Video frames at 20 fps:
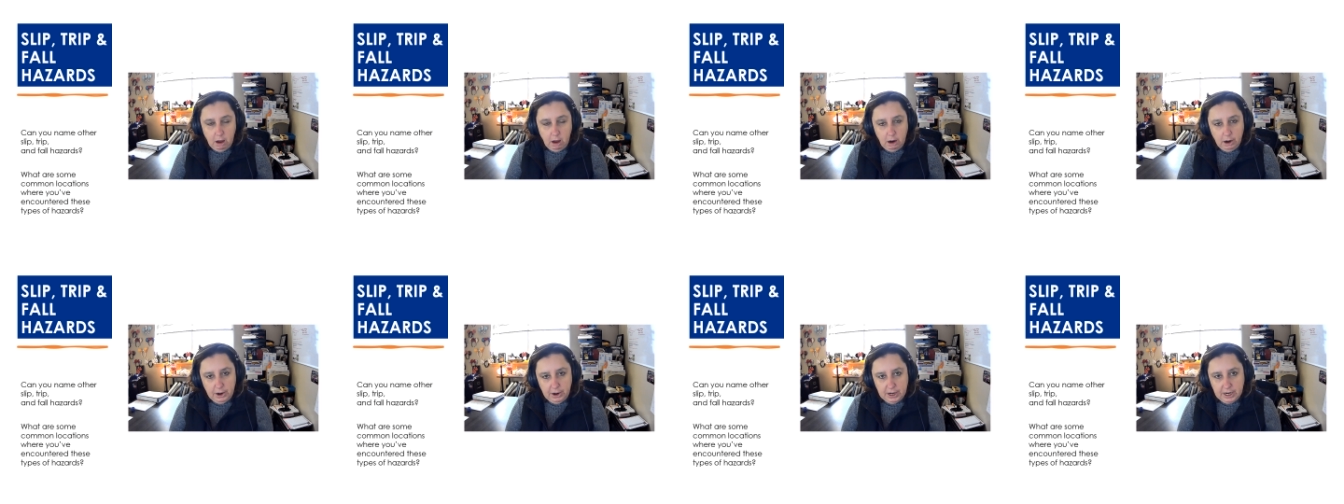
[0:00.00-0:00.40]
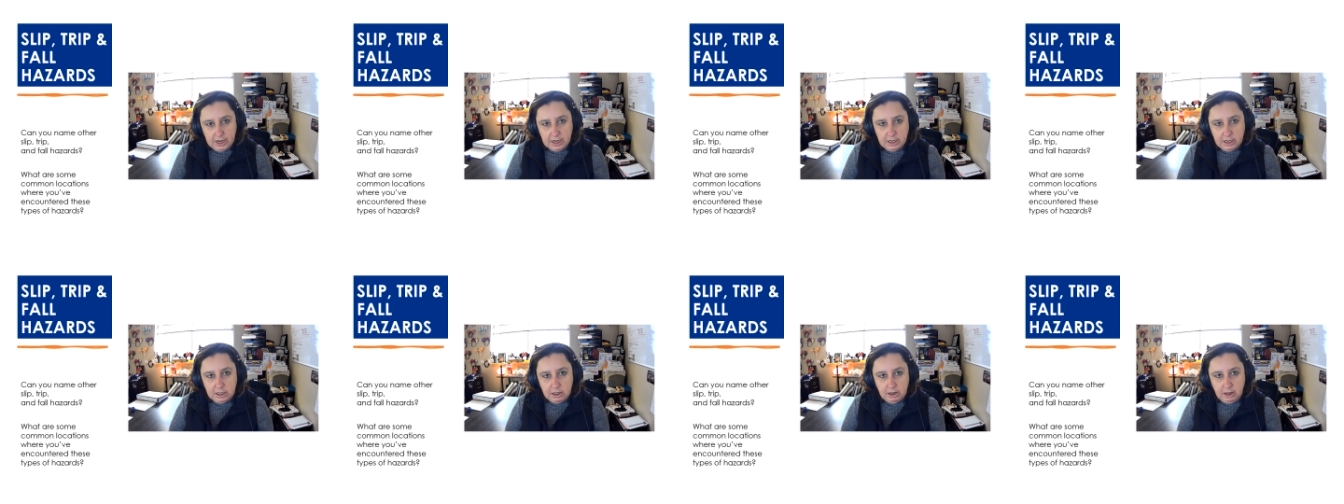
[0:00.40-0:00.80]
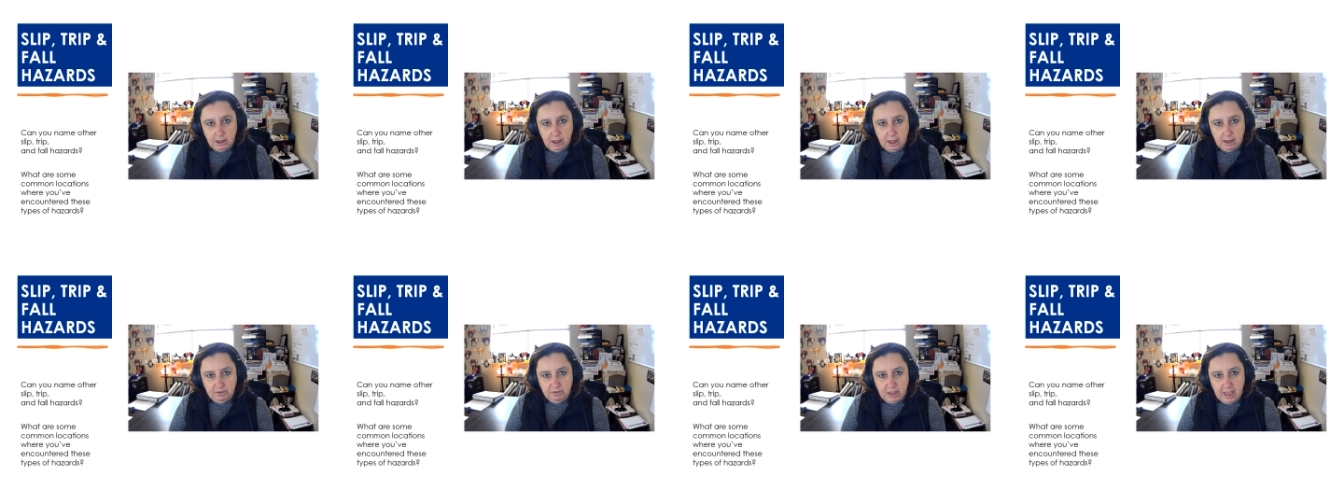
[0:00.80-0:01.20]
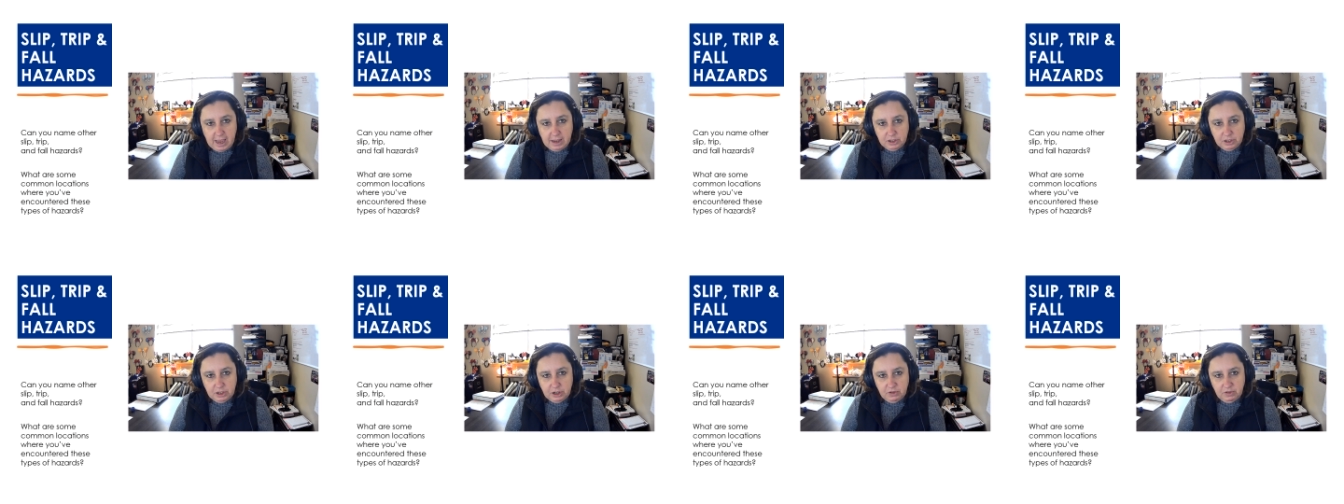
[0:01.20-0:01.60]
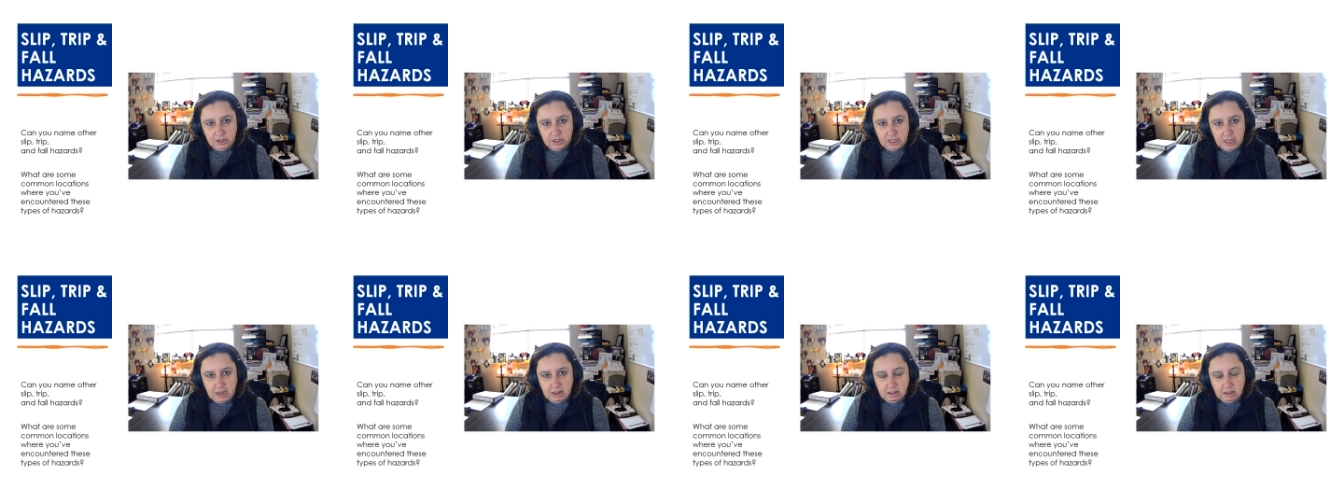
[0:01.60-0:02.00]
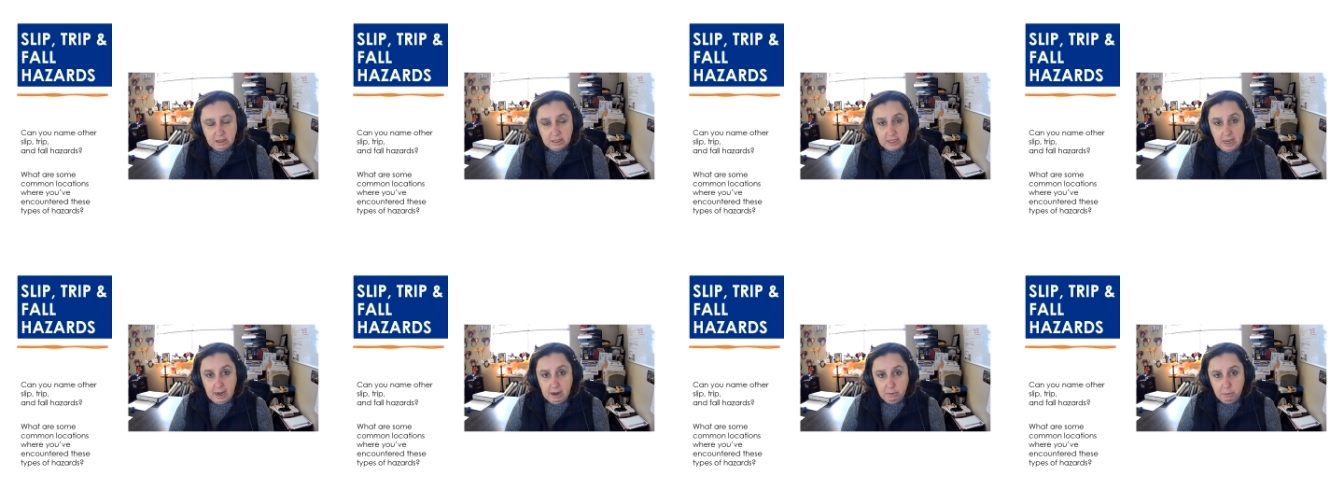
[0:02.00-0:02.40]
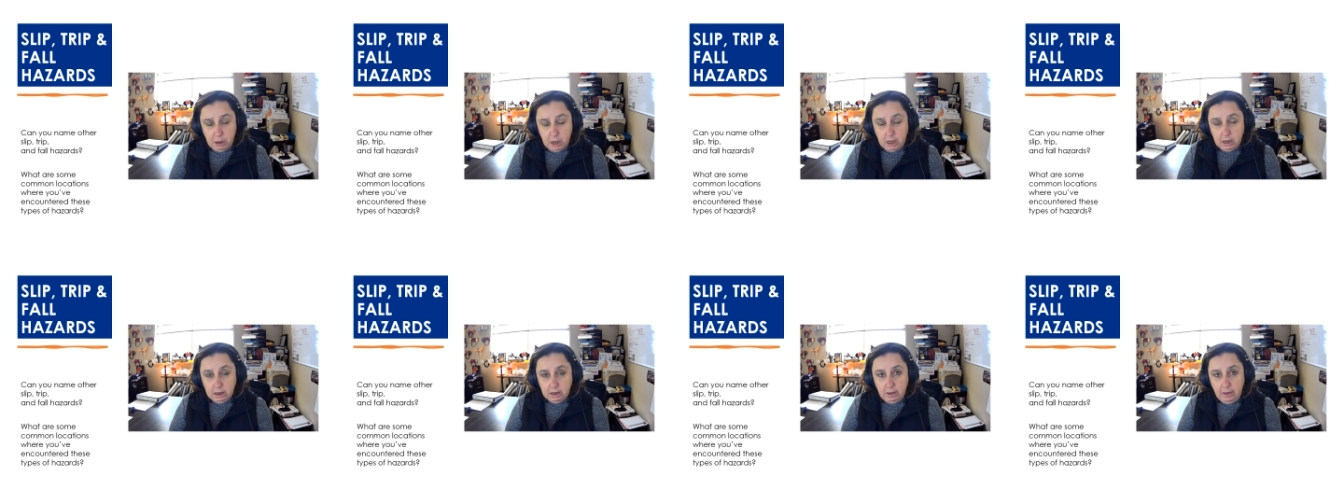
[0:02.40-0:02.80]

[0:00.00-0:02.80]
hardened uh, flat surface like the sidewalk